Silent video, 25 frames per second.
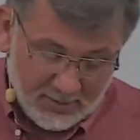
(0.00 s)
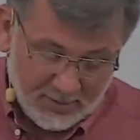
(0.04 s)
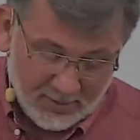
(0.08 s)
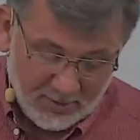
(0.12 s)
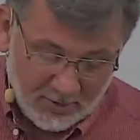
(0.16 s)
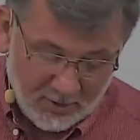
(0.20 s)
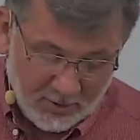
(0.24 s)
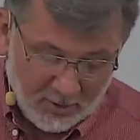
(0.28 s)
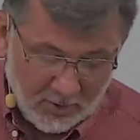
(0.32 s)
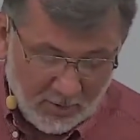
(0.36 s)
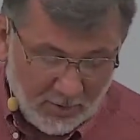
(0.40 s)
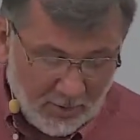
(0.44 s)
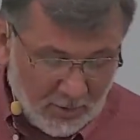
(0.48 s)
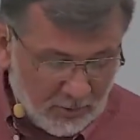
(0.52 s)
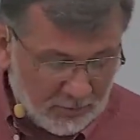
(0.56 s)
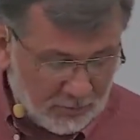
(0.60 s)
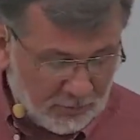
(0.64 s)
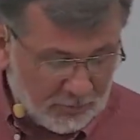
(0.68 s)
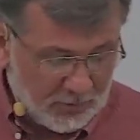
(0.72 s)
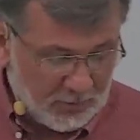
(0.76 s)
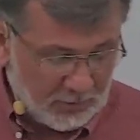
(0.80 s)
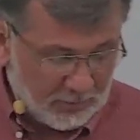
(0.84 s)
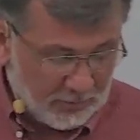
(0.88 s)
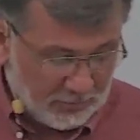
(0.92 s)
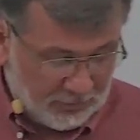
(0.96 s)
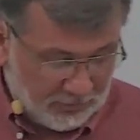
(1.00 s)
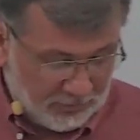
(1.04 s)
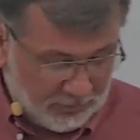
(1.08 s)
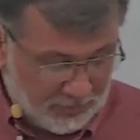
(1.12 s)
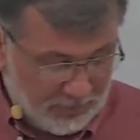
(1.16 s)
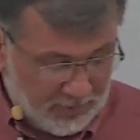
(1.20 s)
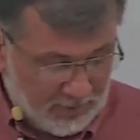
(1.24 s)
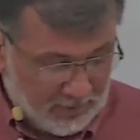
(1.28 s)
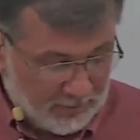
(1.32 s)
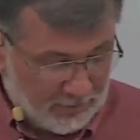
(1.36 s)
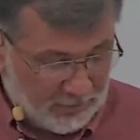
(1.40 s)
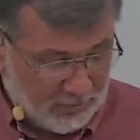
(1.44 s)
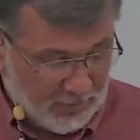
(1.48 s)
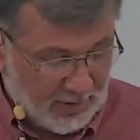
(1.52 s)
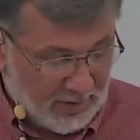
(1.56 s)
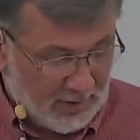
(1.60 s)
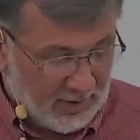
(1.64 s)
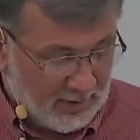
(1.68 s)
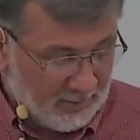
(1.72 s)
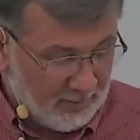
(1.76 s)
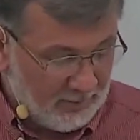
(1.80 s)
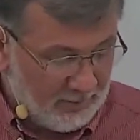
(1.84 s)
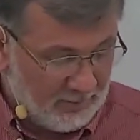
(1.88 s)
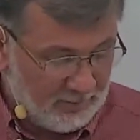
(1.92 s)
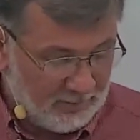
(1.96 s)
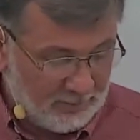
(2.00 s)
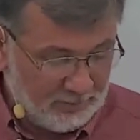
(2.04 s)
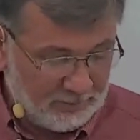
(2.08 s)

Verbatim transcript: you know, there's, there's, there's, um,